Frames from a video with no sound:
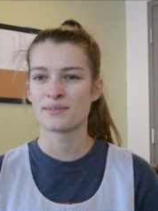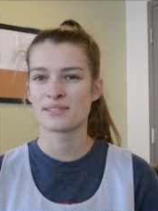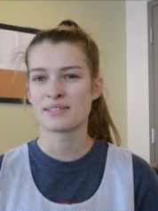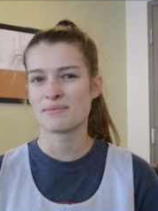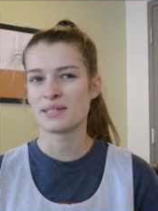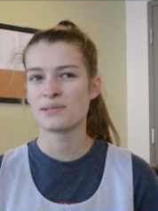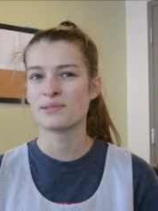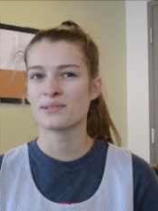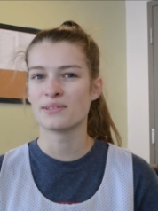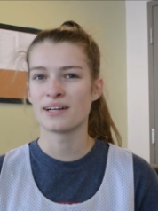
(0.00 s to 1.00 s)
it was going to be
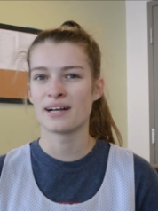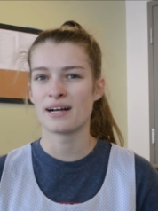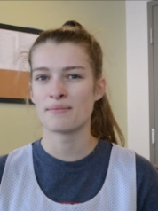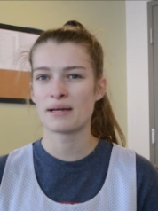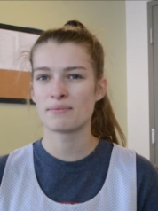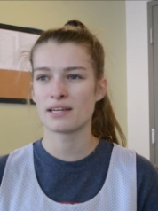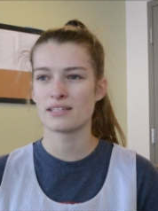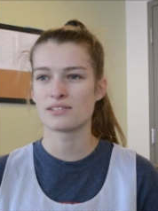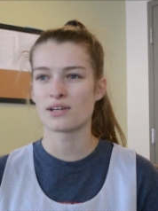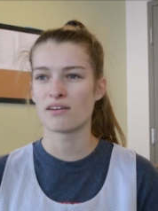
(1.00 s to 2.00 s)
cool. Um, I
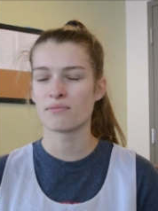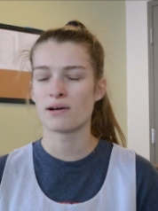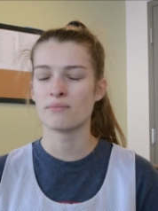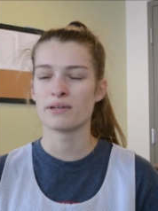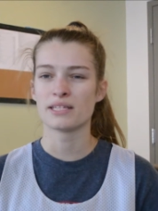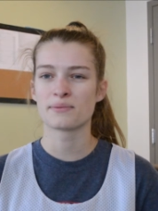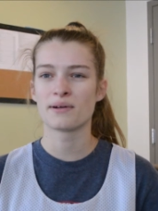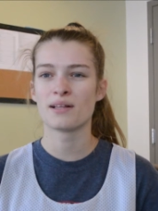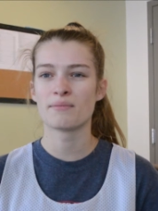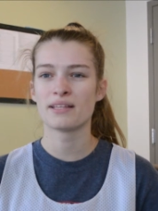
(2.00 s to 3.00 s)
played softball and
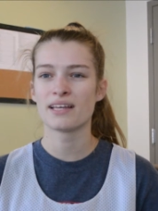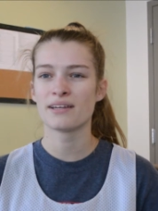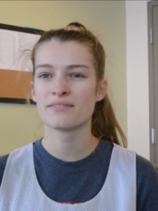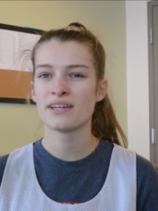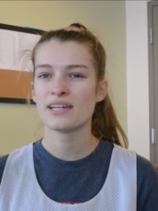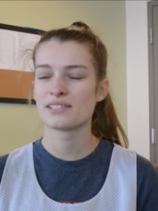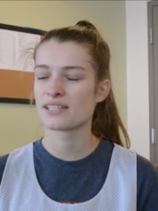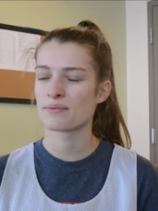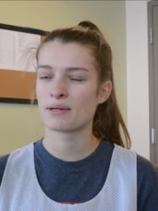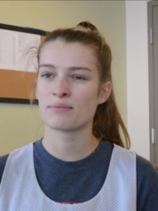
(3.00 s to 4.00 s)
baseball all my life, just
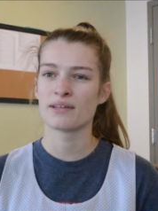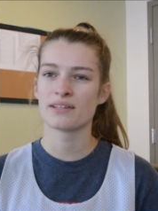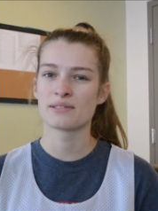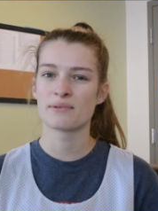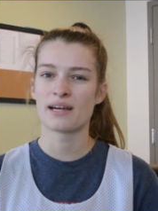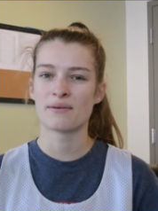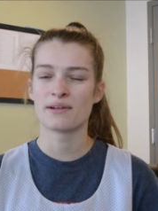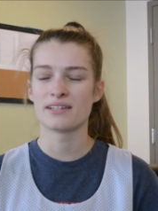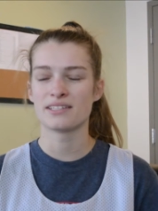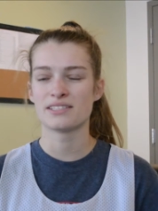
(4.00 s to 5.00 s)
like my brothers, but I
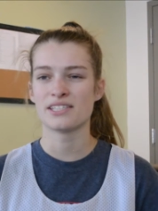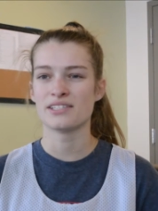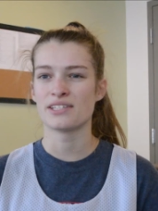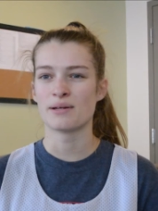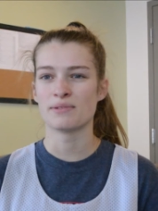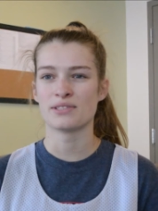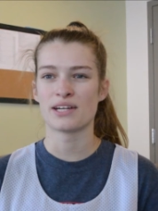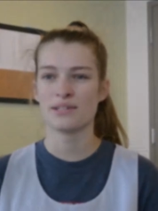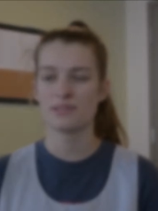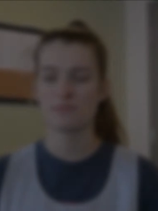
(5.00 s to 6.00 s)
wanted to change it up and
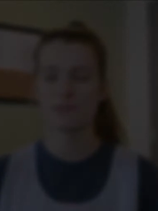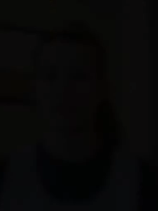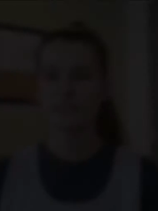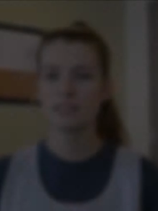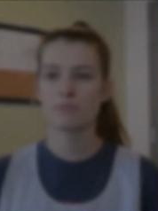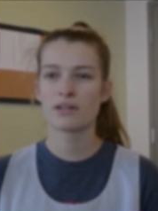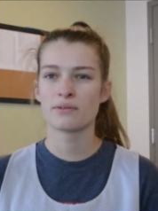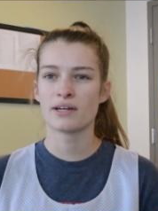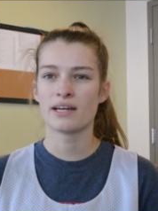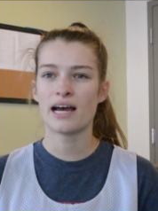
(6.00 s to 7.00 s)
try new um, I picked it up
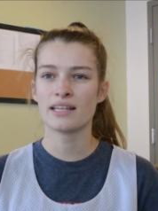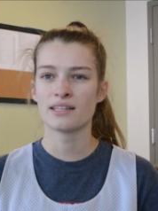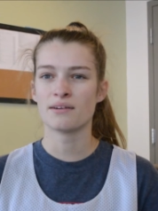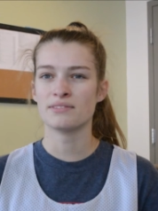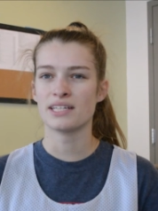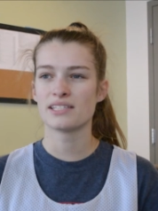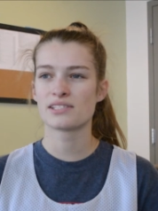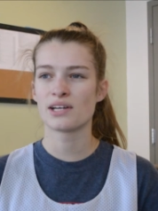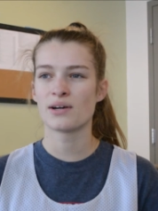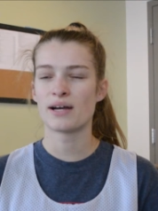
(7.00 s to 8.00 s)
right away. I loved it,
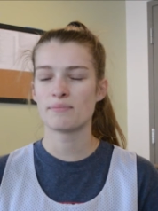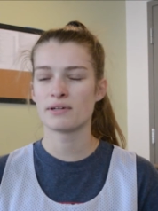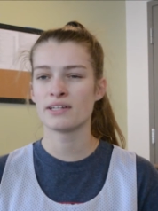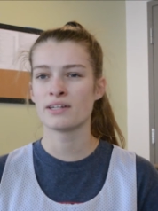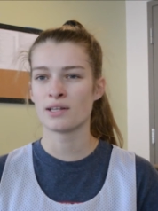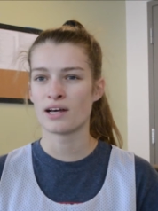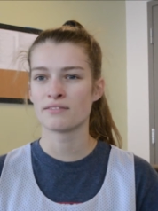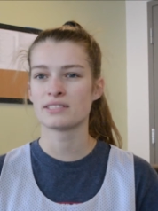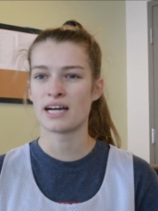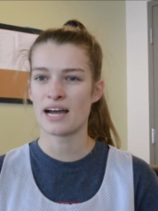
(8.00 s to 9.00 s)
so I put in a lot
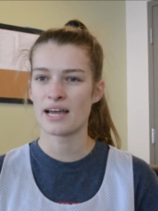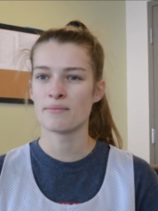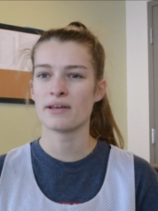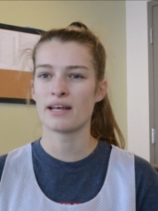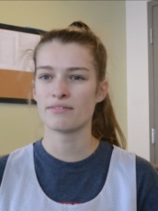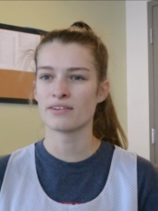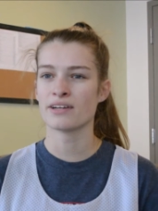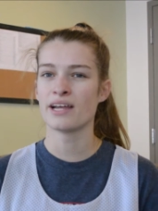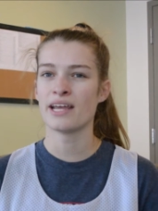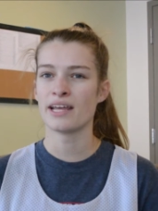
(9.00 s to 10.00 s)
of time and
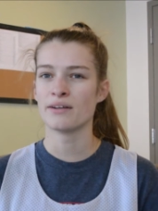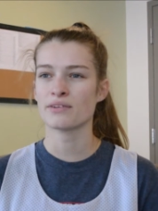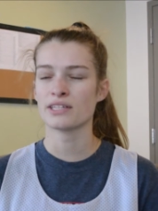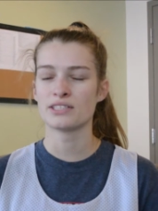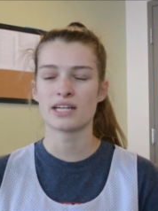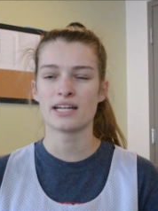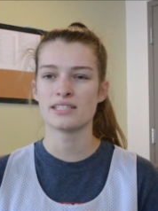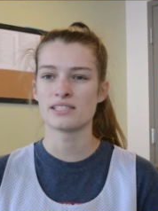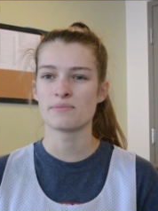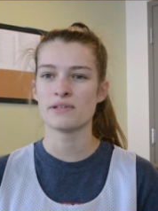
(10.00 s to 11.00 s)
effort and really tried
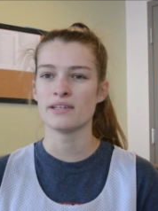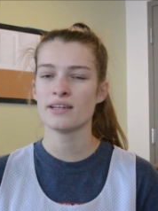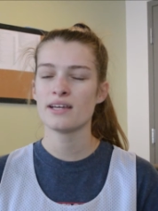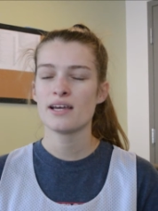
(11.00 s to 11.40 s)
to just be